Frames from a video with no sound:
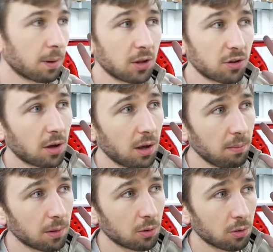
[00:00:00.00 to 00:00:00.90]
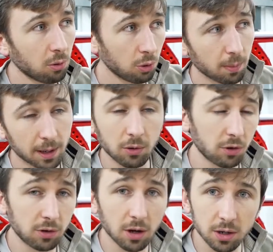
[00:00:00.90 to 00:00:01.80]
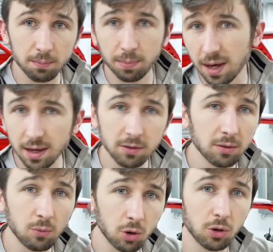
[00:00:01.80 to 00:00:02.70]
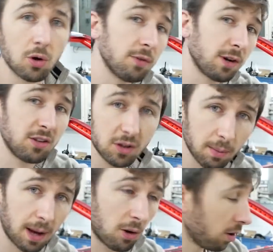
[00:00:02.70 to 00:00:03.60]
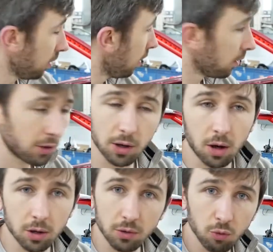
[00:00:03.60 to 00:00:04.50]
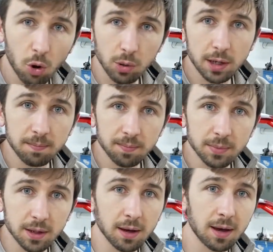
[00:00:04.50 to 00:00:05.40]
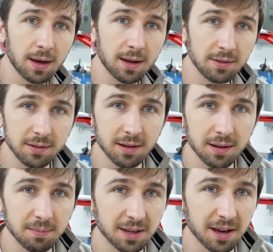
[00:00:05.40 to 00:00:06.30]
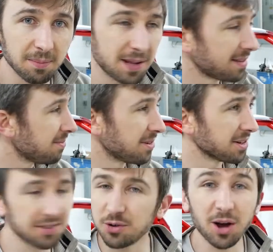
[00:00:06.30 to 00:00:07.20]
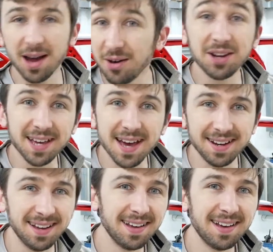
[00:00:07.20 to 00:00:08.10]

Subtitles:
by the time all the panels are done and baked and whatnot and ready to come out, the car can roll in and Mikhail, bless him, can crack on again.